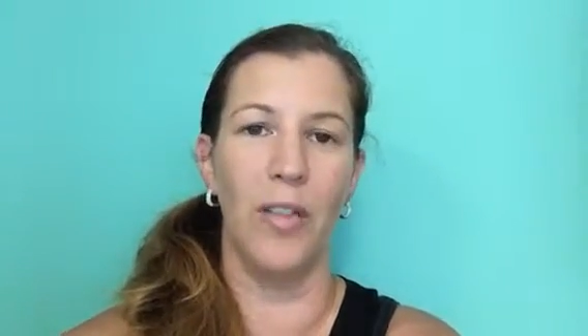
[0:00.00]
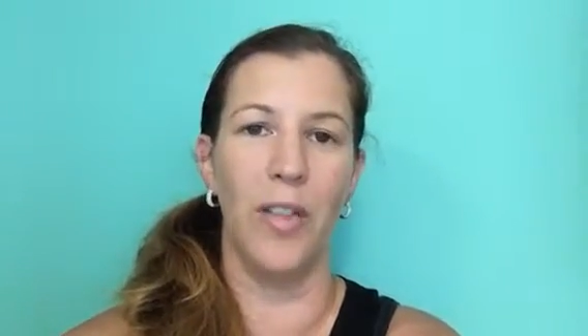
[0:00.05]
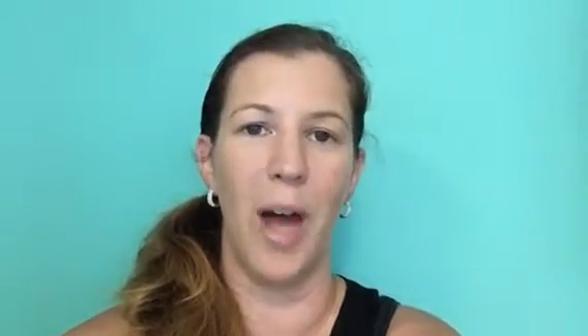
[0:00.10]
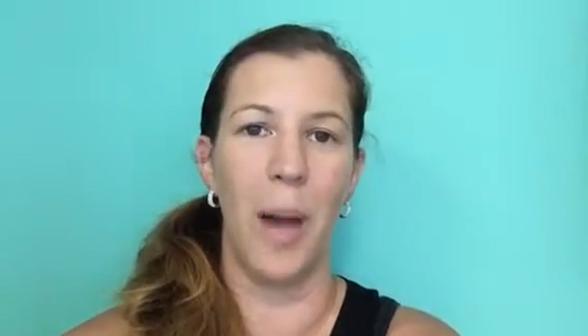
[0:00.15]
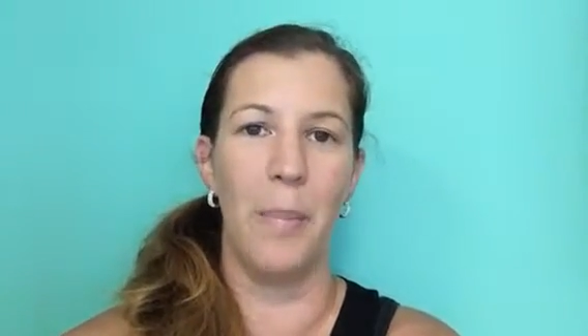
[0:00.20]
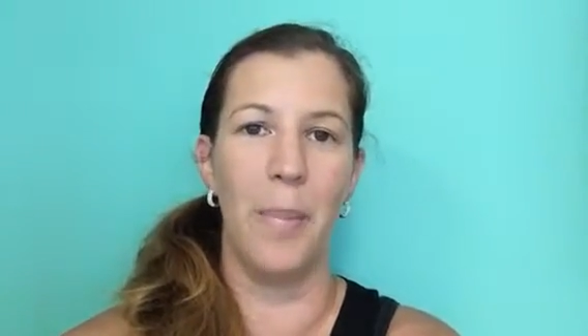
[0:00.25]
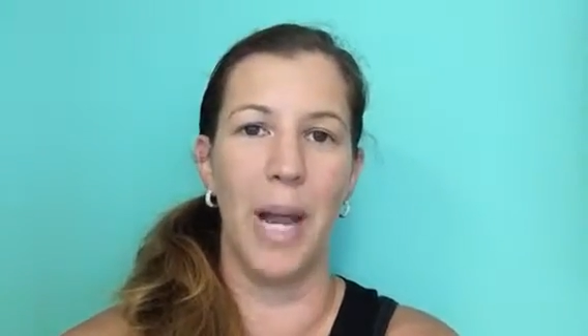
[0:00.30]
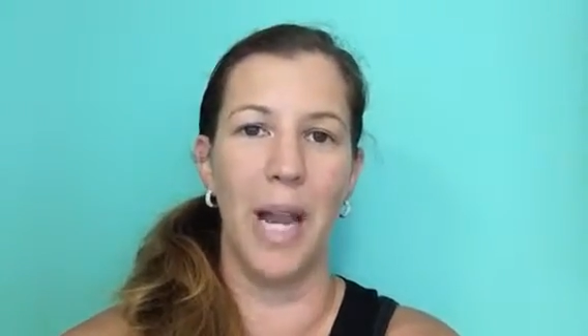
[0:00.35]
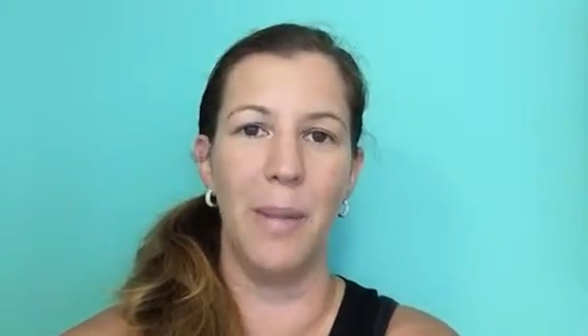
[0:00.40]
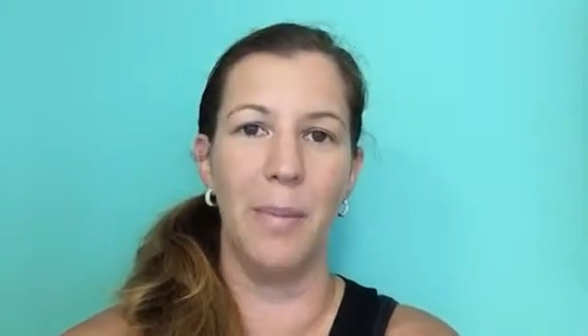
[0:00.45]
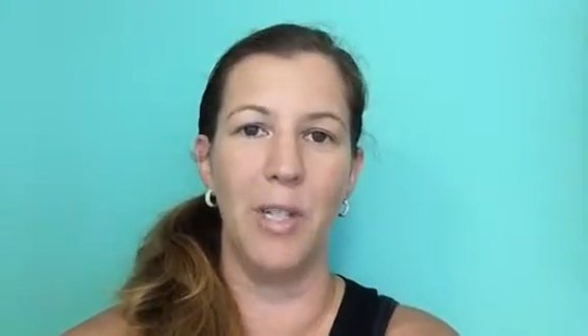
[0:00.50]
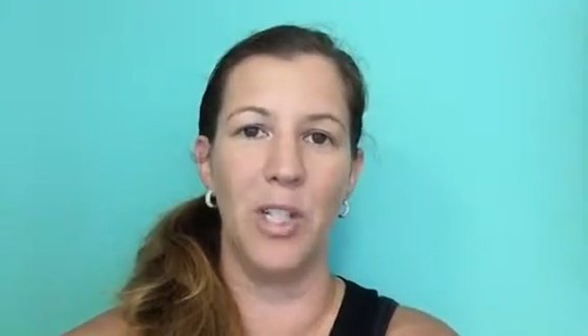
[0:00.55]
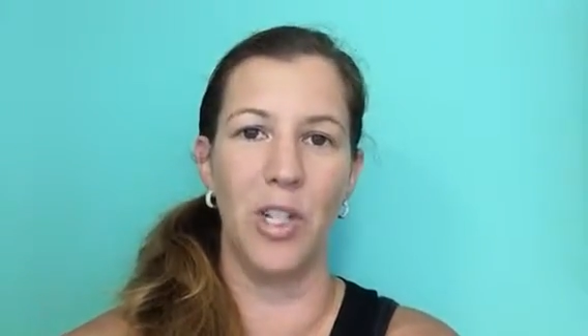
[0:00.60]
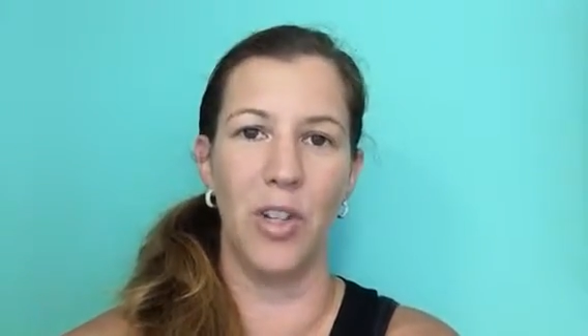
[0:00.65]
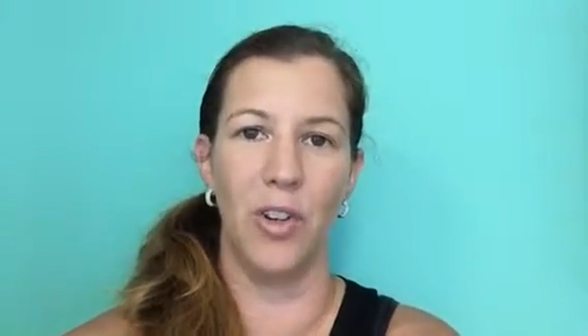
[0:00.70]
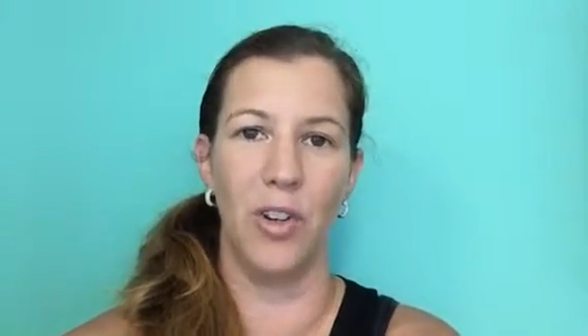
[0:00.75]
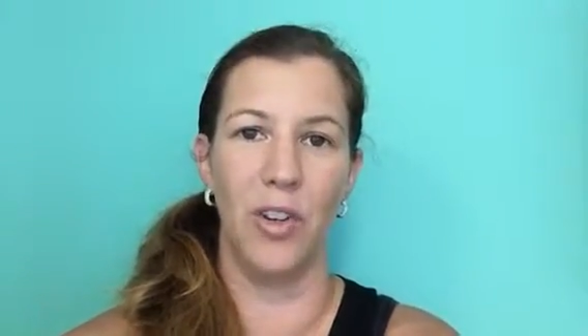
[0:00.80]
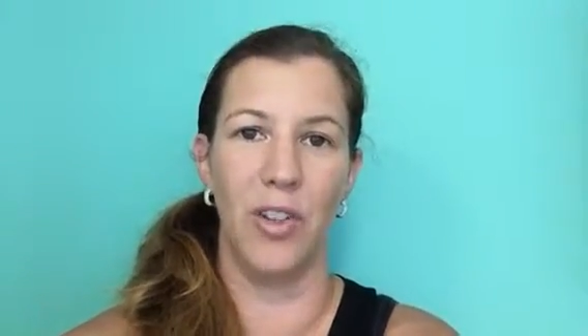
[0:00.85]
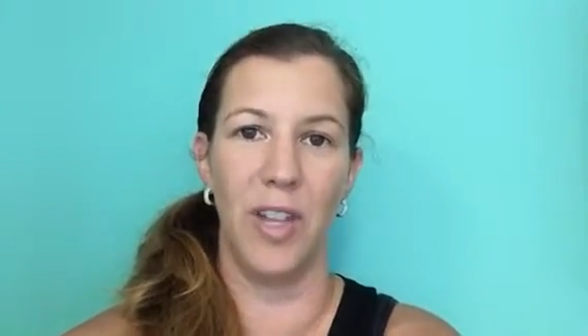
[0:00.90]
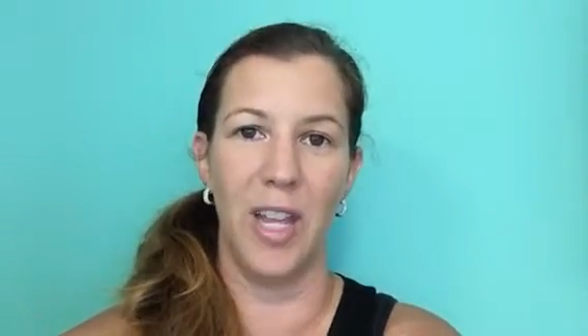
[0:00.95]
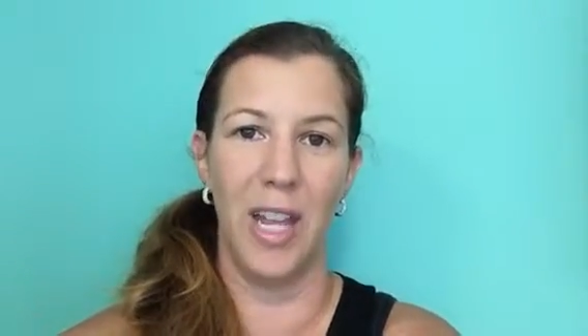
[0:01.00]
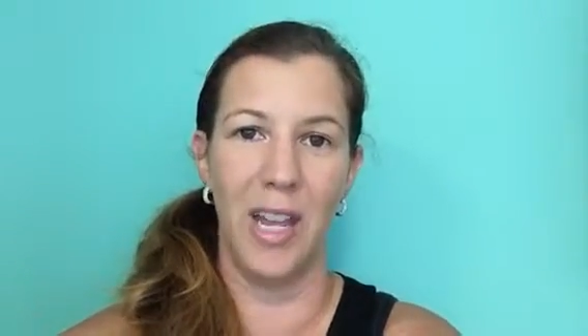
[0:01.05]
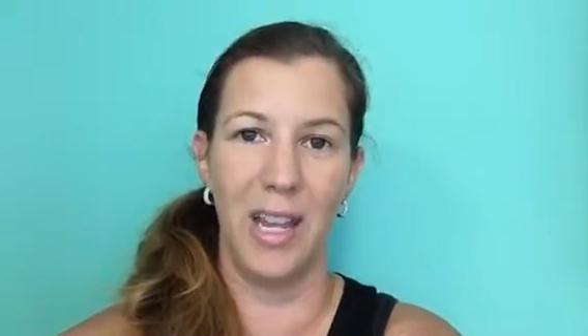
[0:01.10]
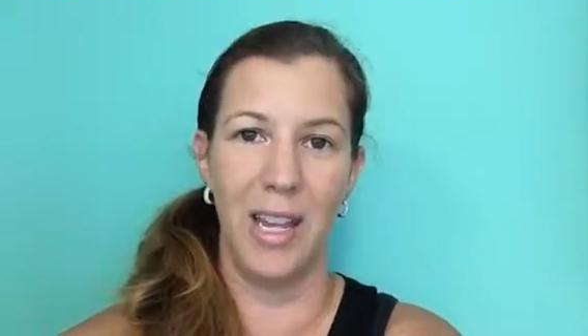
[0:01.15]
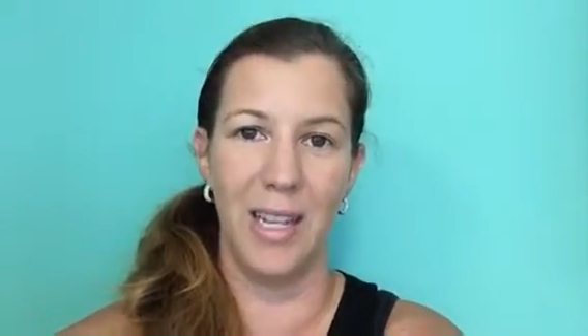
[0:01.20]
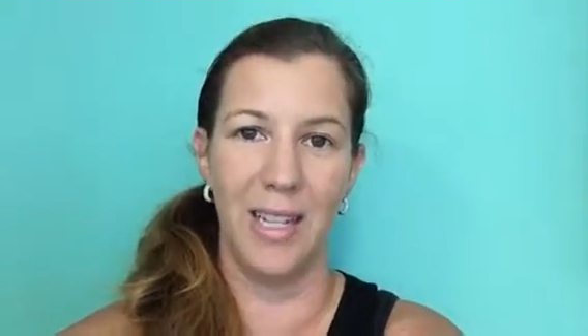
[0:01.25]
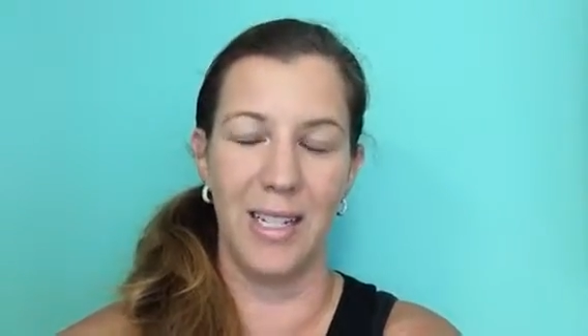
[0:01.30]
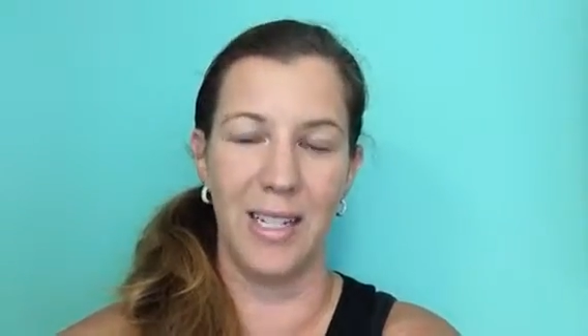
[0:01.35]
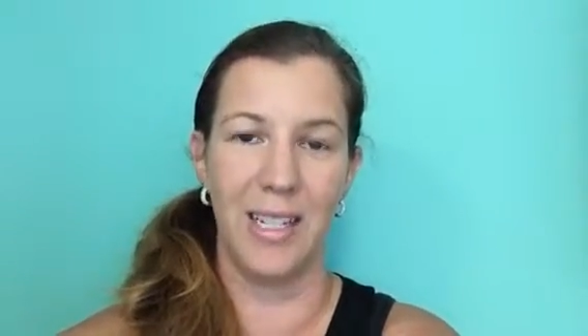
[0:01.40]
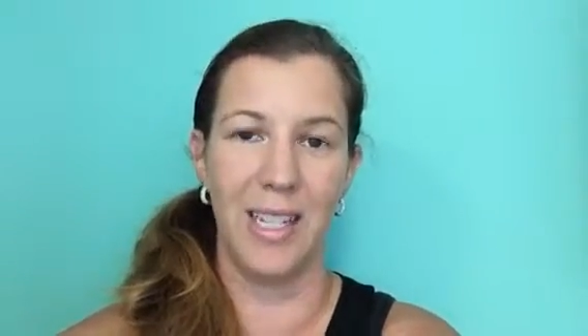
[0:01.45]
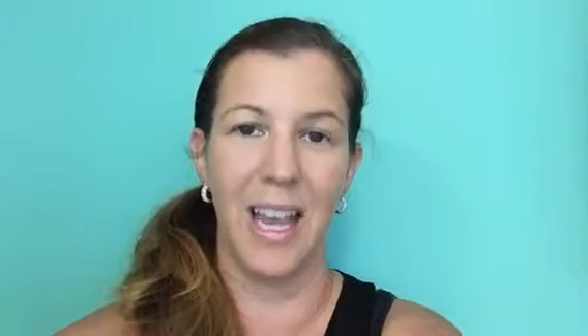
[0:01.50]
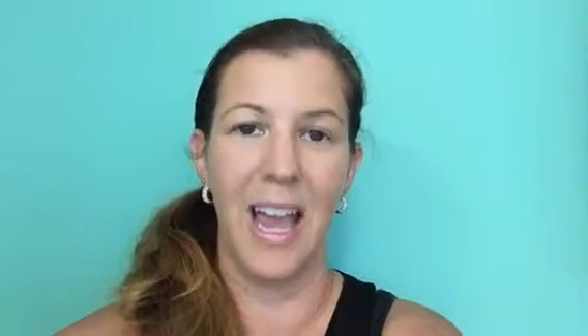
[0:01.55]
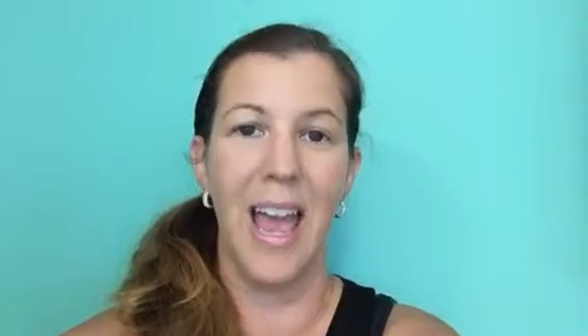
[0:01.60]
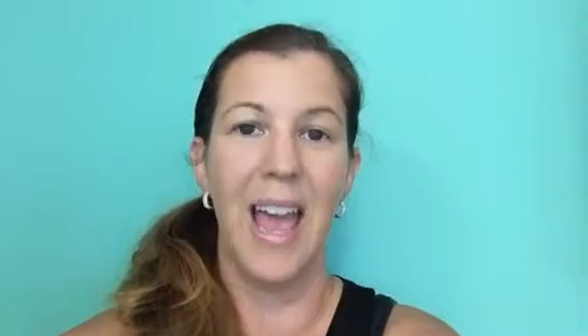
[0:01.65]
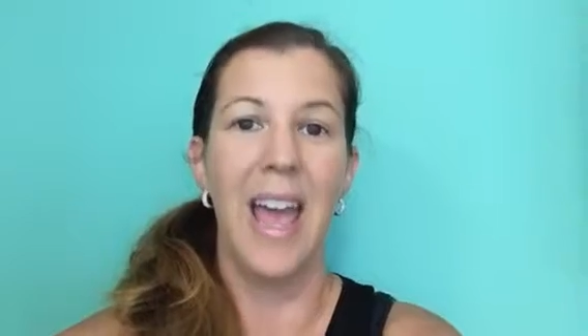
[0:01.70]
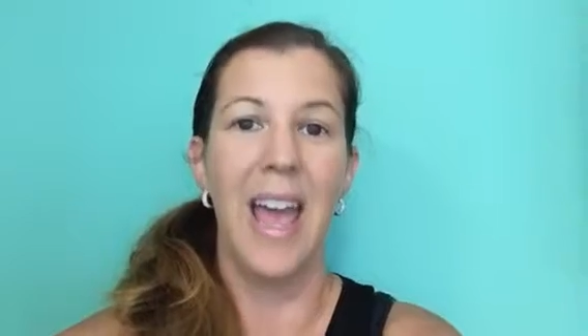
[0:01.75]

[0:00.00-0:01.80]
that baby tooth is.